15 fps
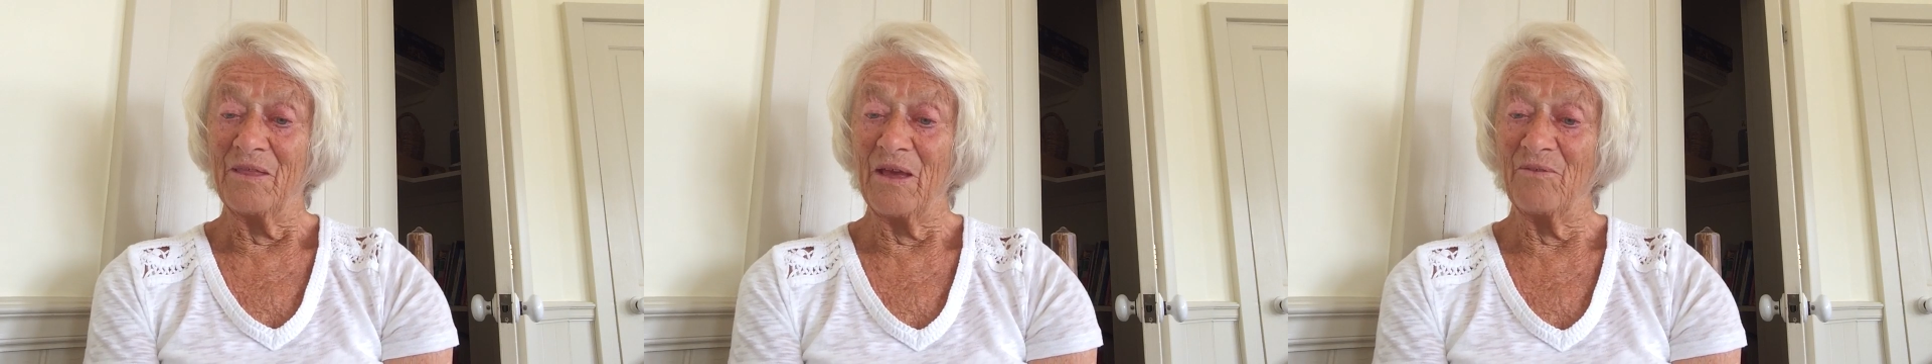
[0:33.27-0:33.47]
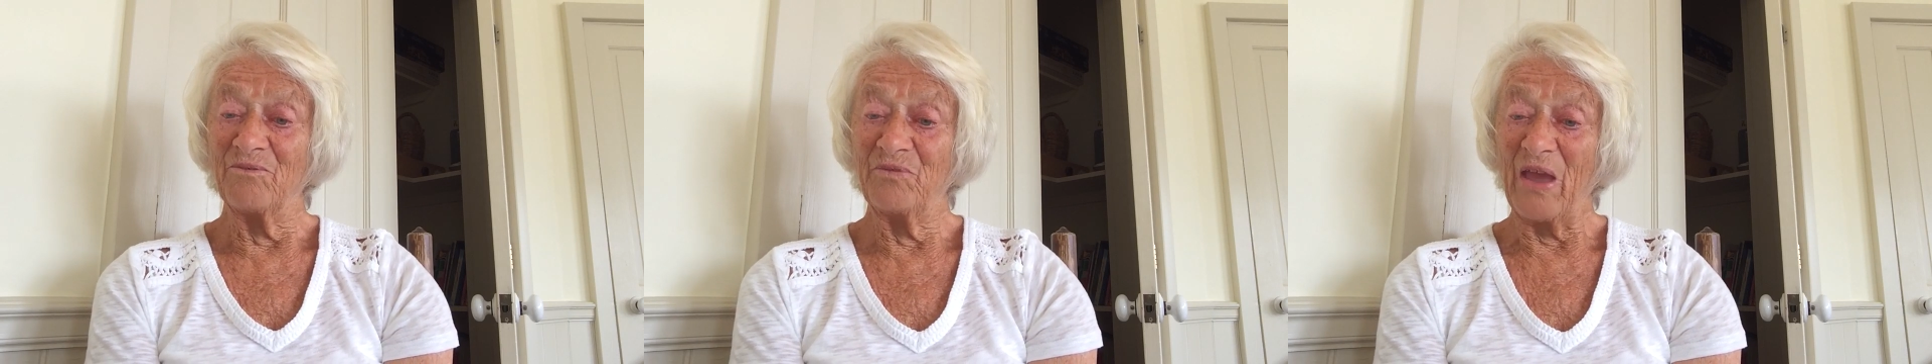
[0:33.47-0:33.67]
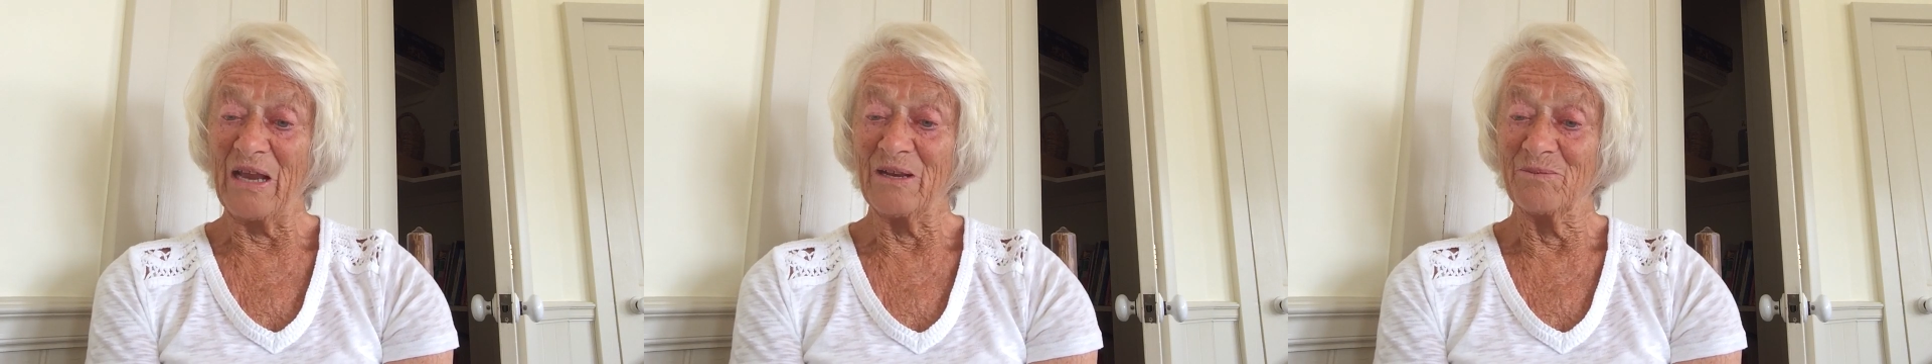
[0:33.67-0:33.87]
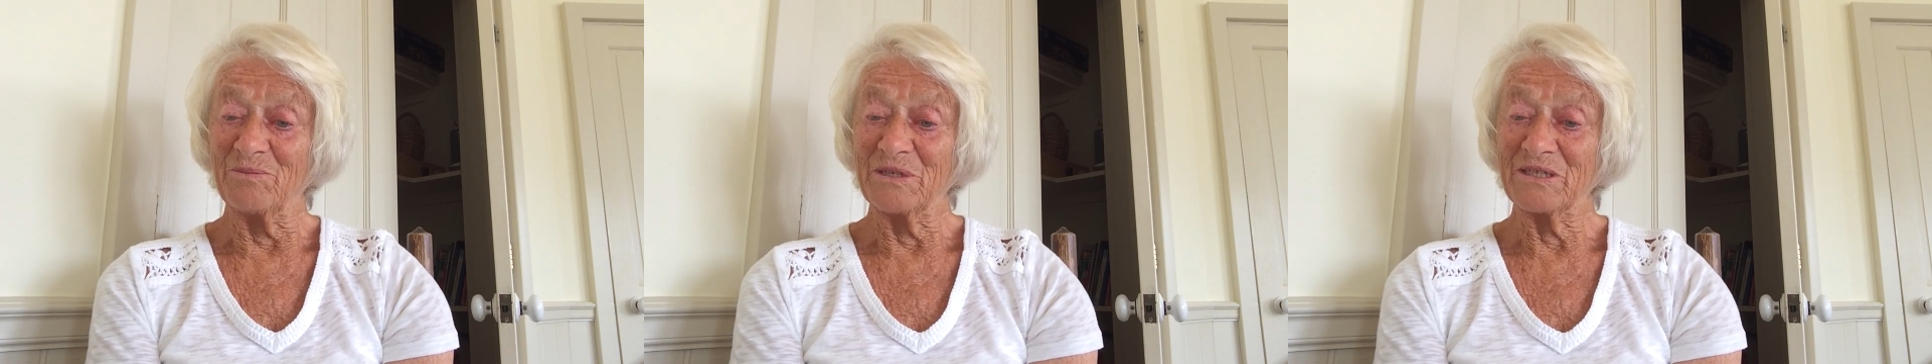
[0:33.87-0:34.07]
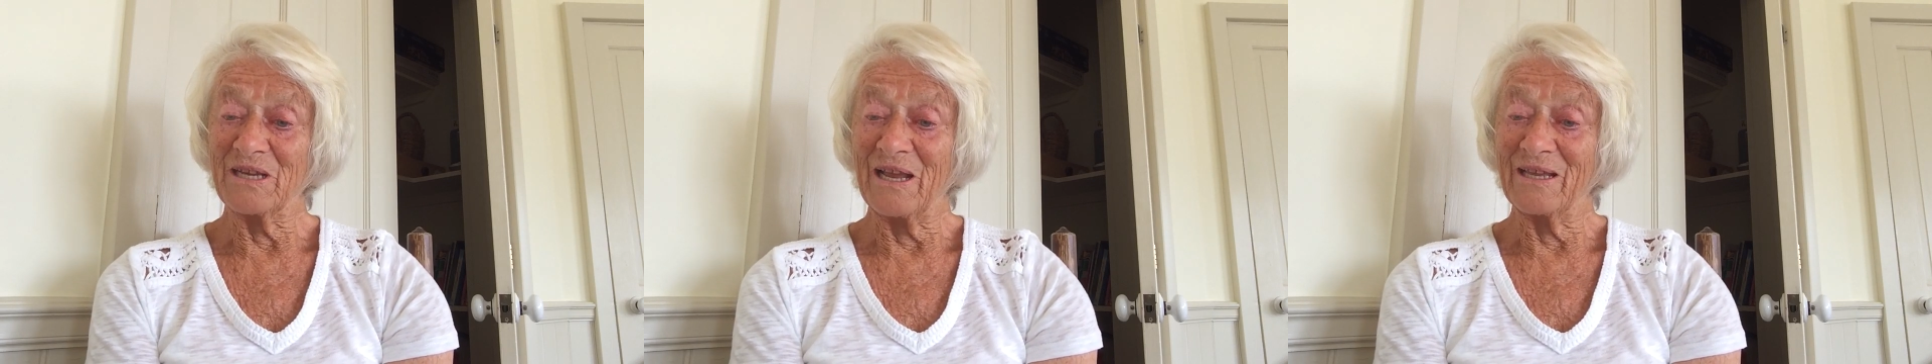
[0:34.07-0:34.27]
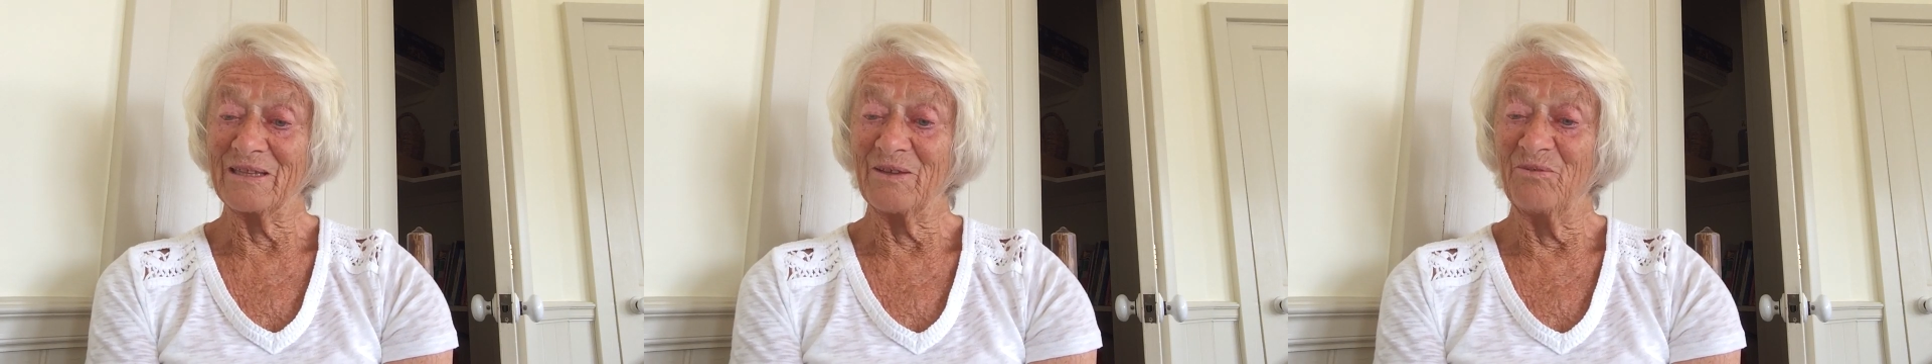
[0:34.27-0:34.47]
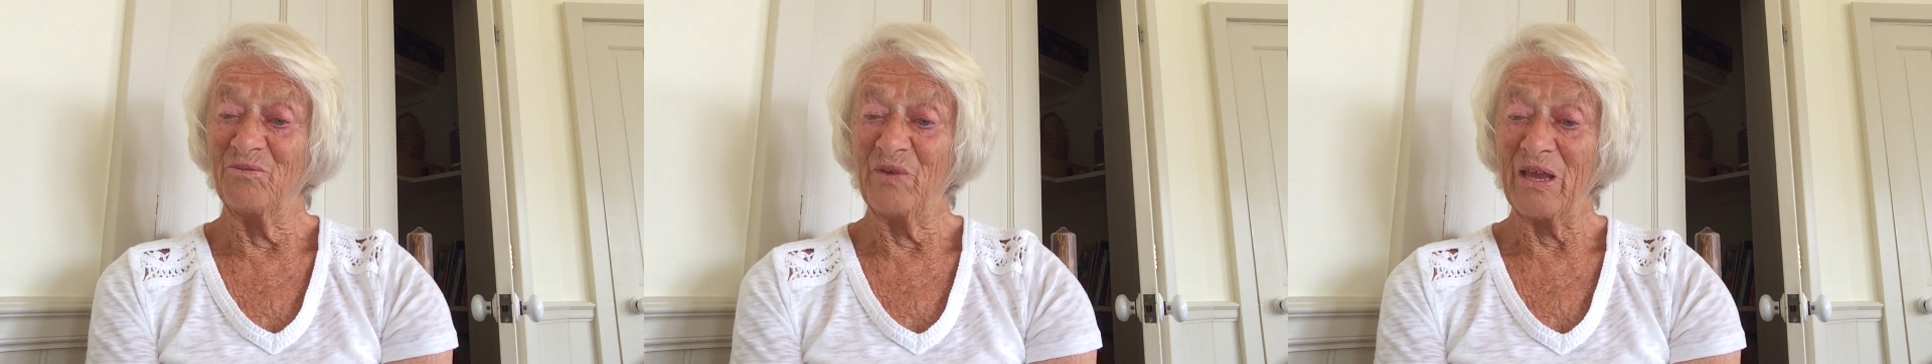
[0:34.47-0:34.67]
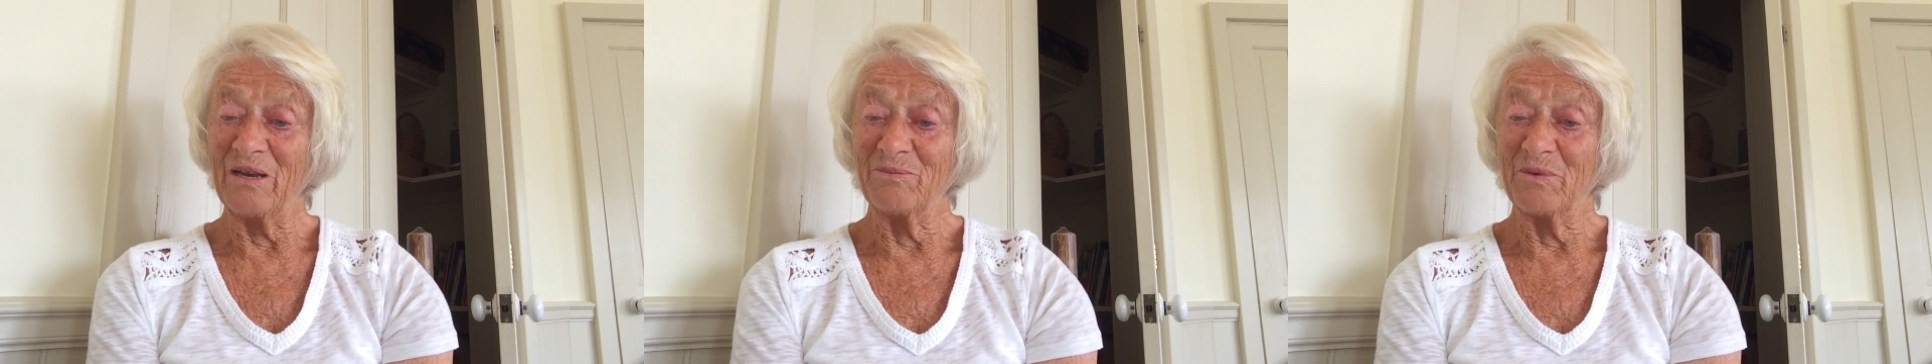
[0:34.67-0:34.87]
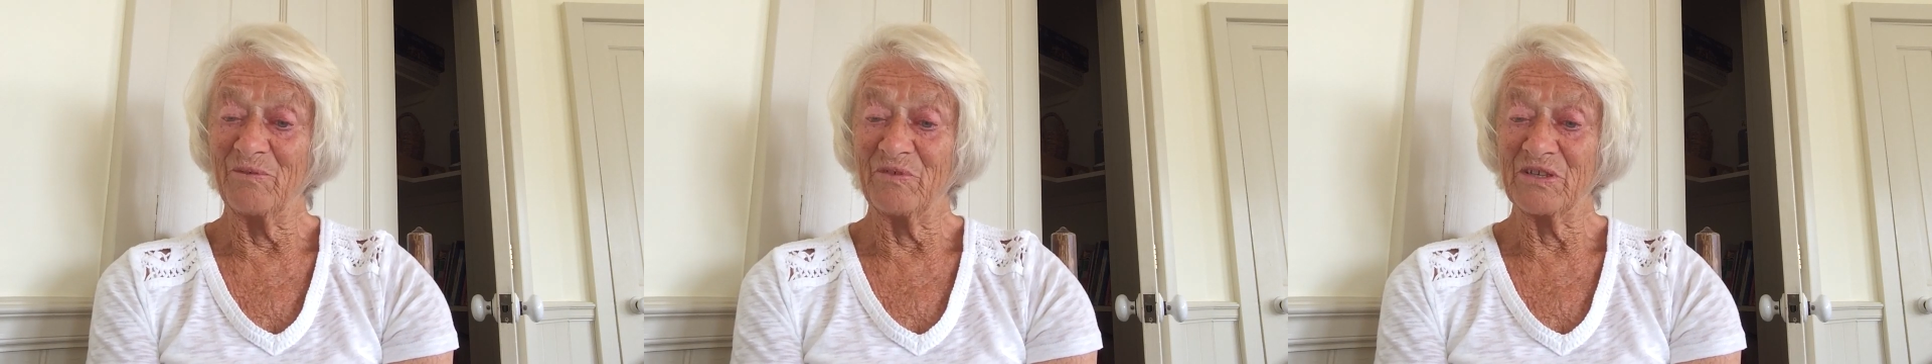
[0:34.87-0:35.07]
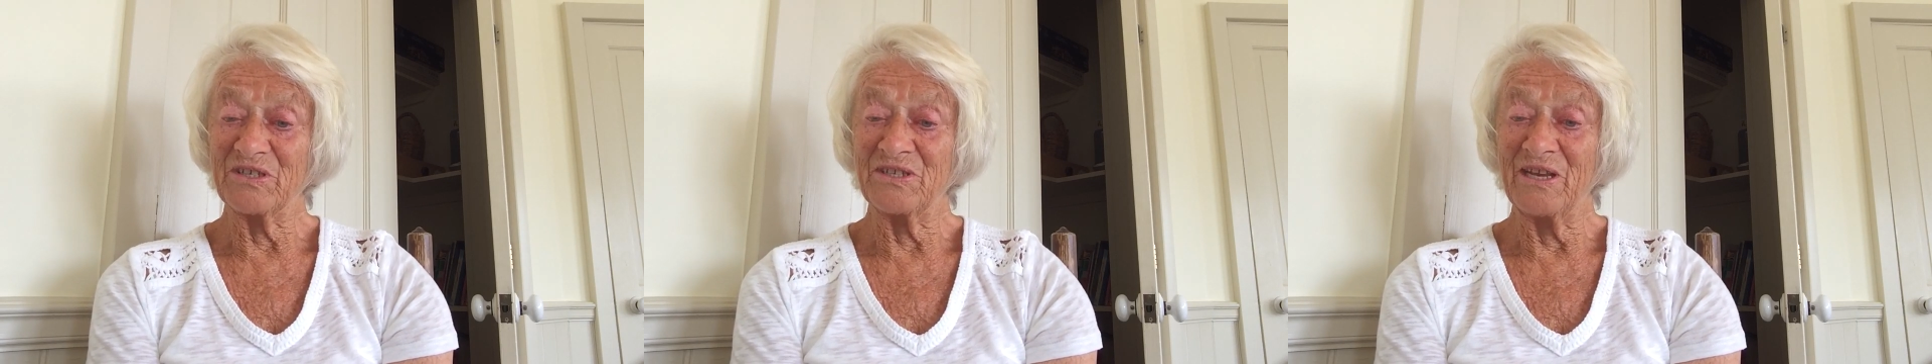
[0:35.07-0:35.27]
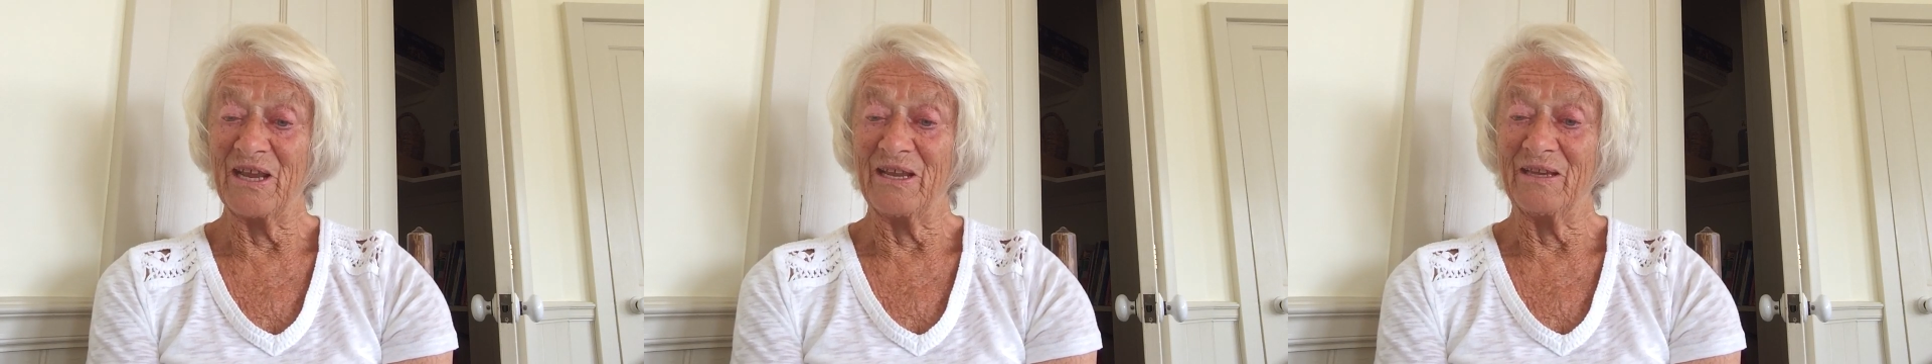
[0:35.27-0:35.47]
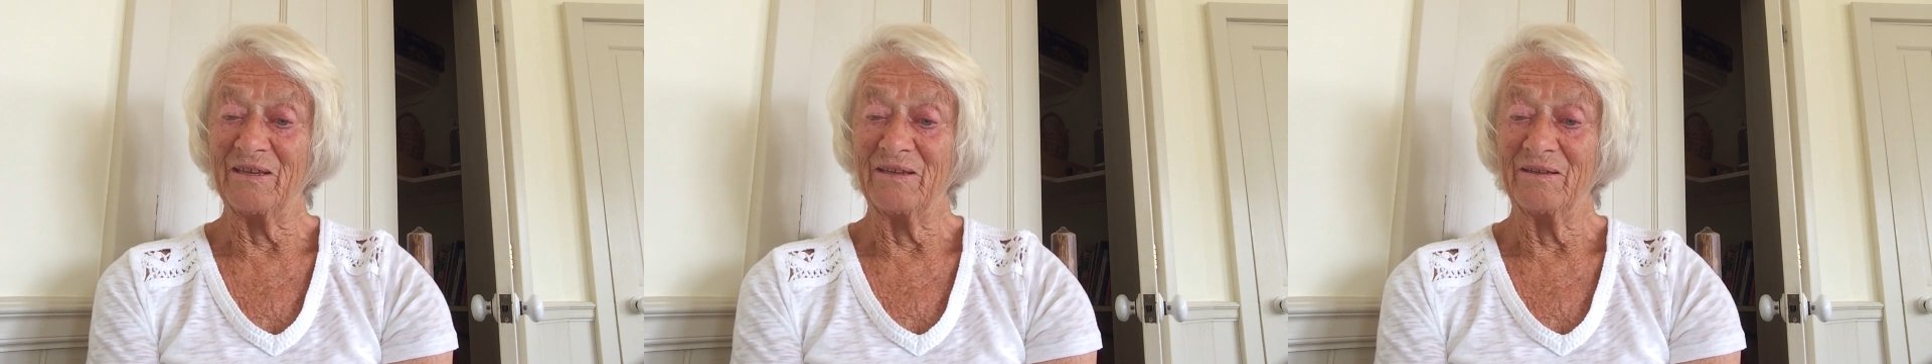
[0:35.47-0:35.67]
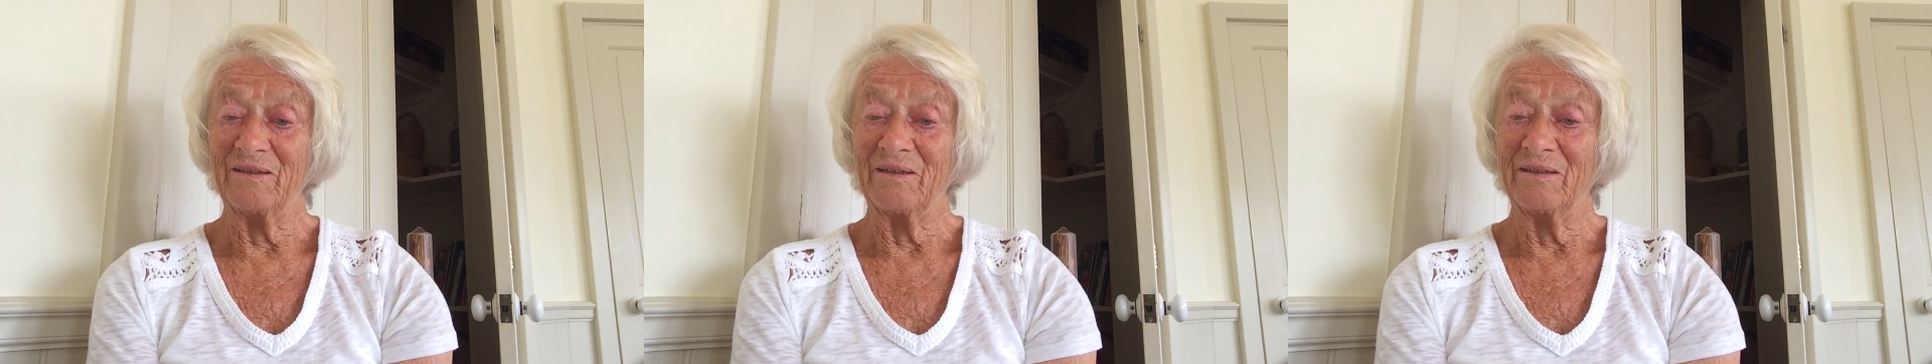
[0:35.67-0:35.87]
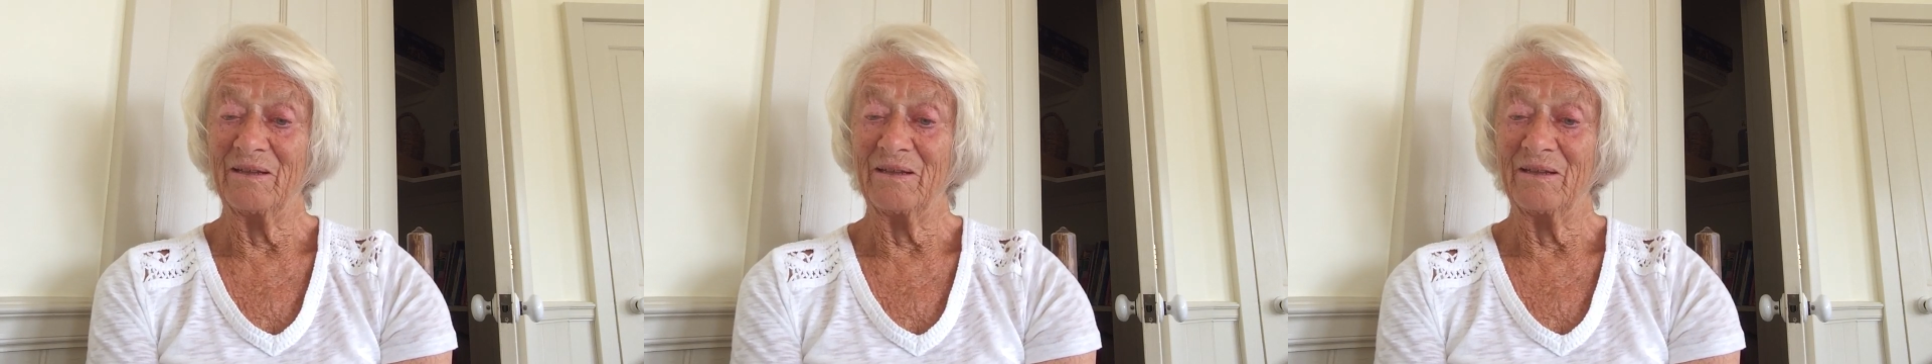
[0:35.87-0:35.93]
Their venom is like the venom of a snake,